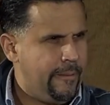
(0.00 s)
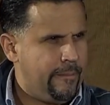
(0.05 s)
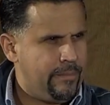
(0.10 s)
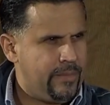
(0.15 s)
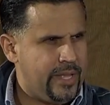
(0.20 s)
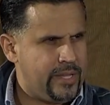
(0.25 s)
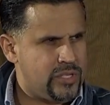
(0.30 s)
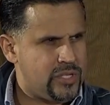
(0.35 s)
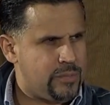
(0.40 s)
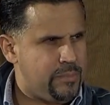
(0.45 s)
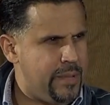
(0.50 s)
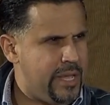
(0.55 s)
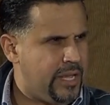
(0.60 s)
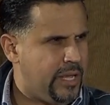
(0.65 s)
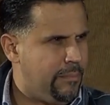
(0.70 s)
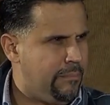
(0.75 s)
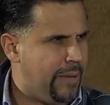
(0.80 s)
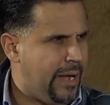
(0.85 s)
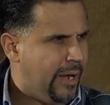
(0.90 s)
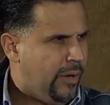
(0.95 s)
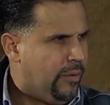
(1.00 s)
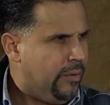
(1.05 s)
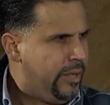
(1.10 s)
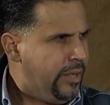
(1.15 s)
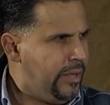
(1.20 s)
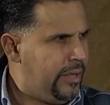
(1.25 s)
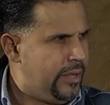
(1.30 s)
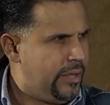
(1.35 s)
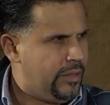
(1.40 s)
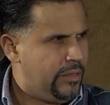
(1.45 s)
that speak about
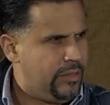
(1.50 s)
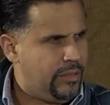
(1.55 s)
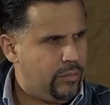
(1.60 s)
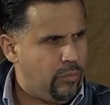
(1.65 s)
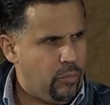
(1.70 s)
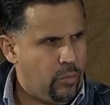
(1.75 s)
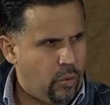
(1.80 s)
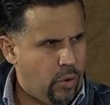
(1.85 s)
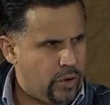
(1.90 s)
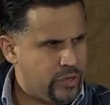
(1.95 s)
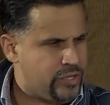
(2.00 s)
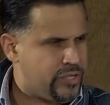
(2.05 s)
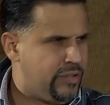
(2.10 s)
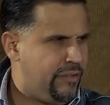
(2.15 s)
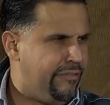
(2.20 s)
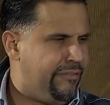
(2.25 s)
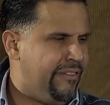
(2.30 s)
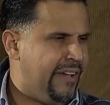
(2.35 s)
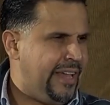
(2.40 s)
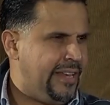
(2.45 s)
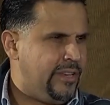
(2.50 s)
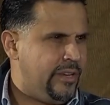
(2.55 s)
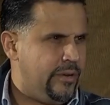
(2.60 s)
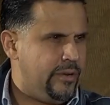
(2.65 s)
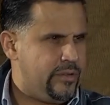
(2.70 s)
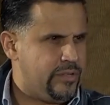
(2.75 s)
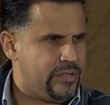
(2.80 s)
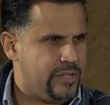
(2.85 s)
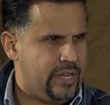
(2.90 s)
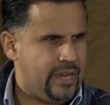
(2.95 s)
the worst
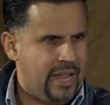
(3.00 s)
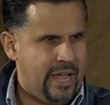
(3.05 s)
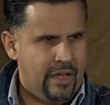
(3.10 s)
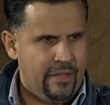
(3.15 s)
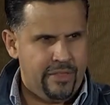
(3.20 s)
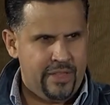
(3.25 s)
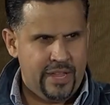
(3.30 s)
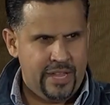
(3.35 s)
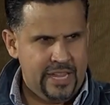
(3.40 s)
offenders and how they're